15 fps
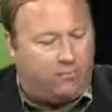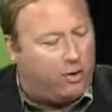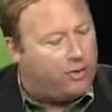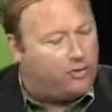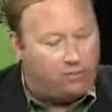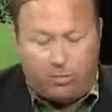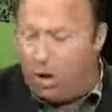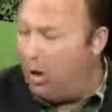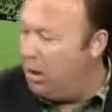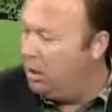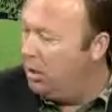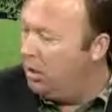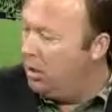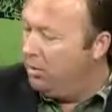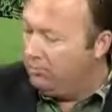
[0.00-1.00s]
a very
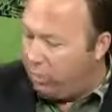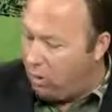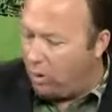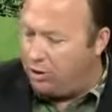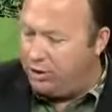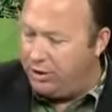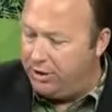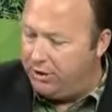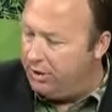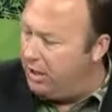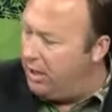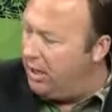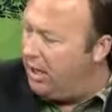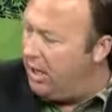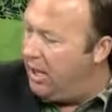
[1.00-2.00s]
small portion
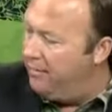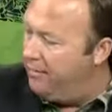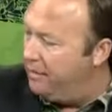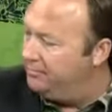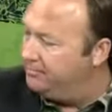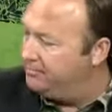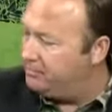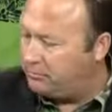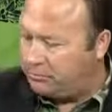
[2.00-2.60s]
of it